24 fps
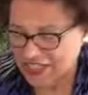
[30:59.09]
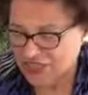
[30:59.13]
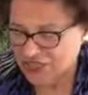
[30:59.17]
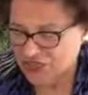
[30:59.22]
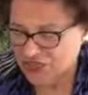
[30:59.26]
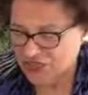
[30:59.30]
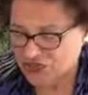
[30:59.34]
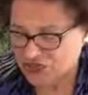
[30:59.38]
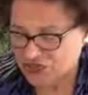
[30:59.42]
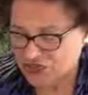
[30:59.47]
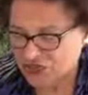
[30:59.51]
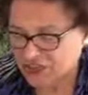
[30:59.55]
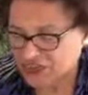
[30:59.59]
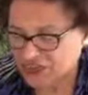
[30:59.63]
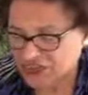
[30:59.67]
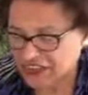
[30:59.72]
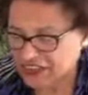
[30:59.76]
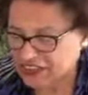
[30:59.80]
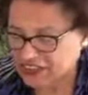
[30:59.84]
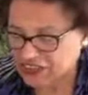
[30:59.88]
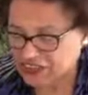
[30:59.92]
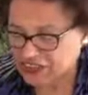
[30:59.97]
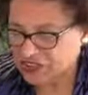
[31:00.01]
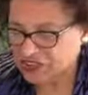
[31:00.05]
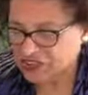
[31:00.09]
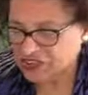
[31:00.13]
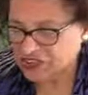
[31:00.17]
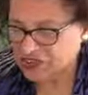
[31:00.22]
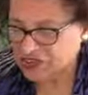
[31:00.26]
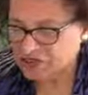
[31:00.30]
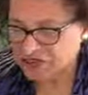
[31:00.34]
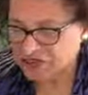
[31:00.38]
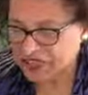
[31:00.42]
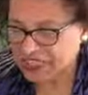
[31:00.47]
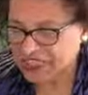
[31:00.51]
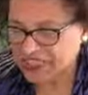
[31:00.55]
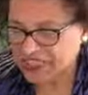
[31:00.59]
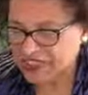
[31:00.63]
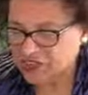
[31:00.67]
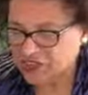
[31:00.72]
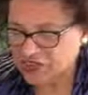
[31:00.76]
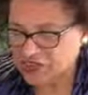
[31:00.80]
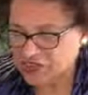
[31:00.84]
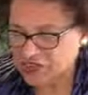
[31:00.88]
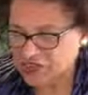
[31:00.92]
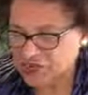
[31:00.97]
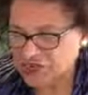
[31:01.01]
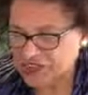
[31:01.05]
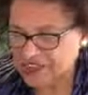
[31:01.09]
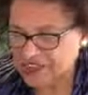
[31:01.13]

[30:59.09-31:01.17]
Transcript: struggling just to make it through